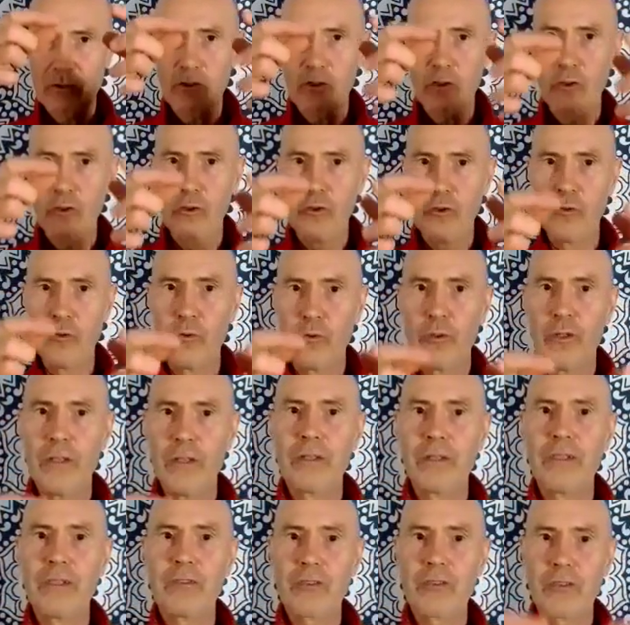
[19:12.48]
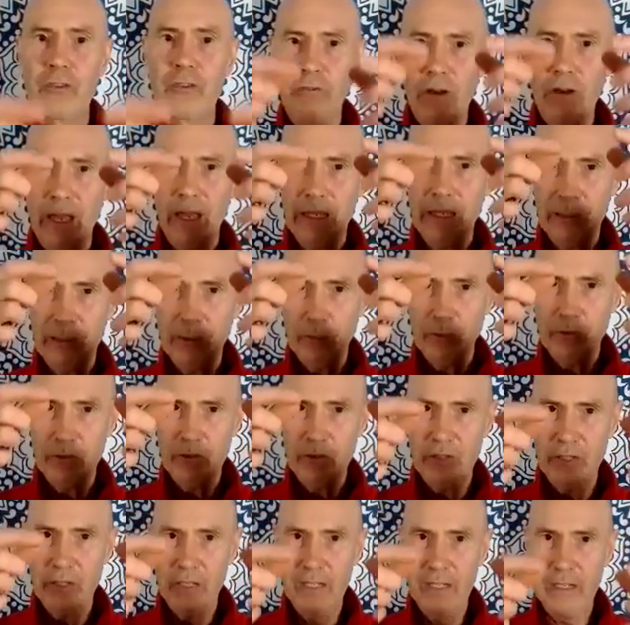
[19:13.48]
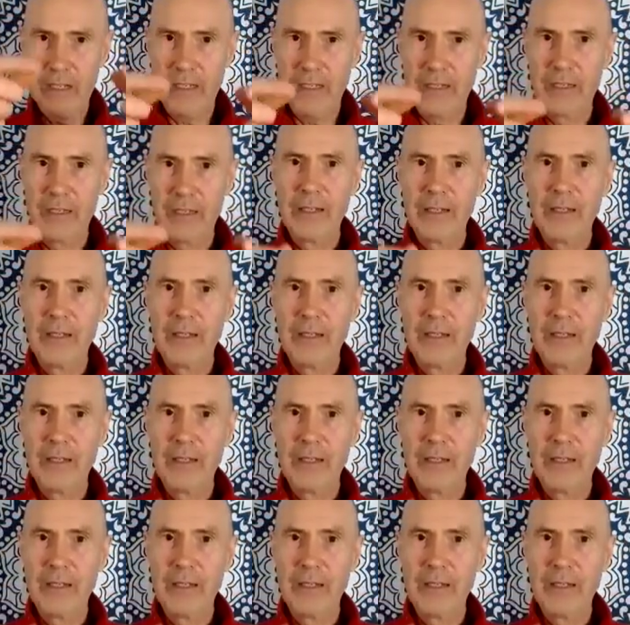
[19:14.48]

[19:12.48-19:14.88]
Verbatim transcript: to this cranial sea